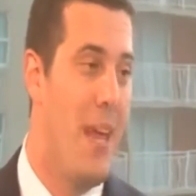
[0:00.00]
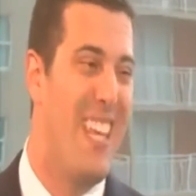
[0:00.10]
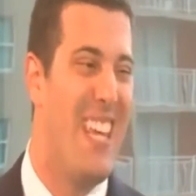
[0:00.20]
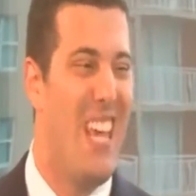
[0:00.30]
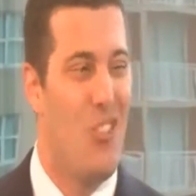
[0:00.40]

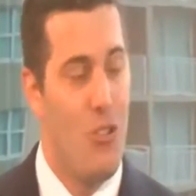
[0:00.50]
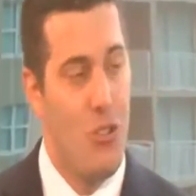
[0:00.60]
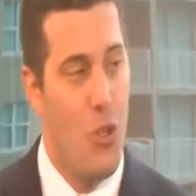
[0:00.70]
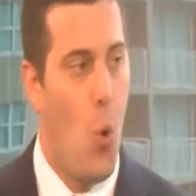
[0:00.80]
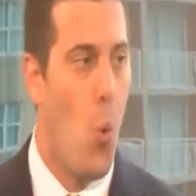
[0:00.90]

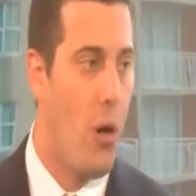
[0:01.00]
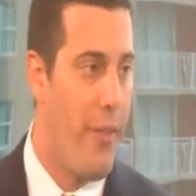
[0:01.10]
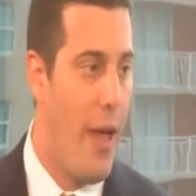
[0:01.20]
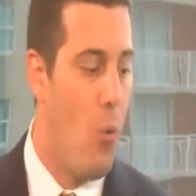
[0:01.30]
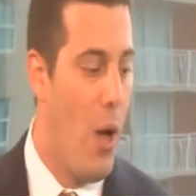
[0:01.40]
Medications don't work
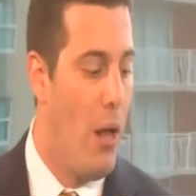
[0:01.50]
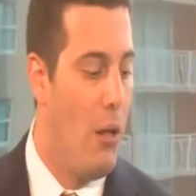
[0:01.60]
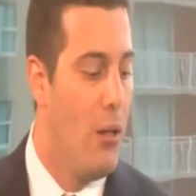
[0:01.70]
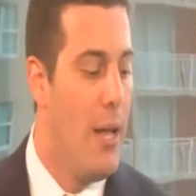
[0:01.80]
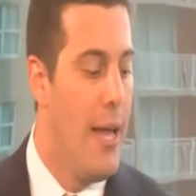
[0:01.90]
that well,